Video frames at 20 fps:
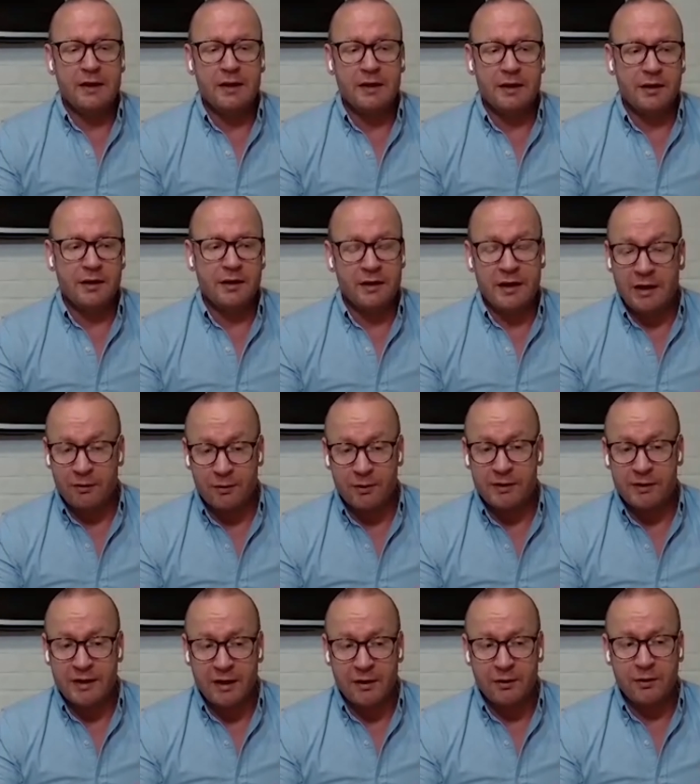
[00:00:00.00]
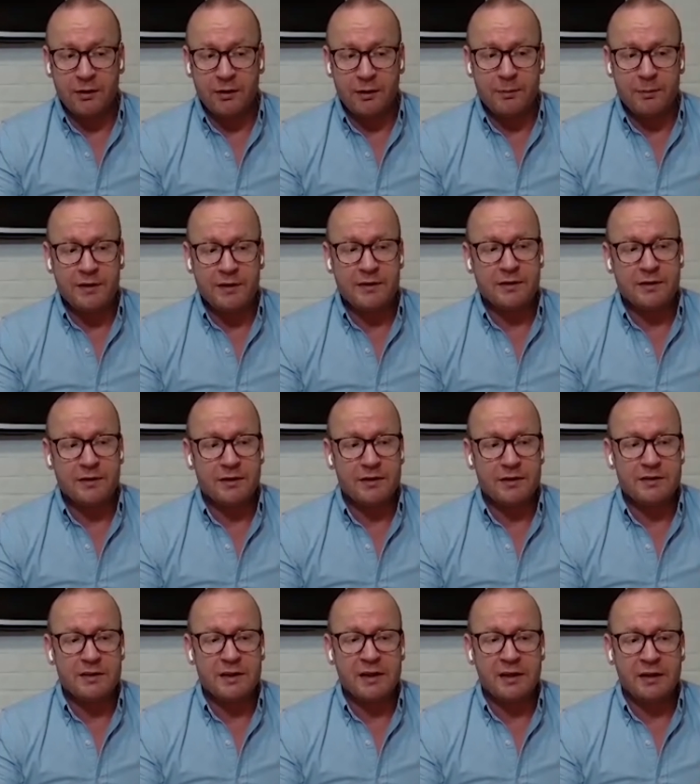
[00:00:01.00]
narrow it down a little bit.
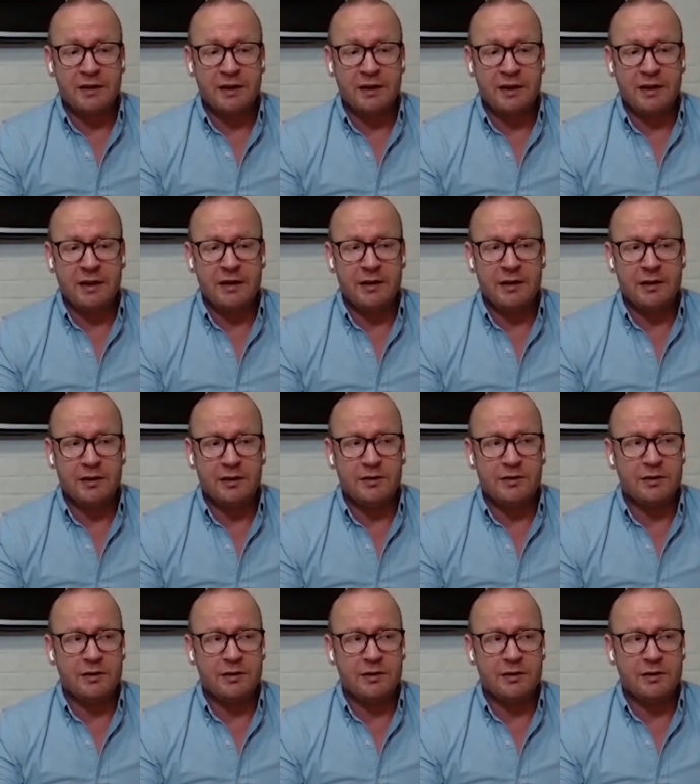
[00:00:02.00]
Secondly,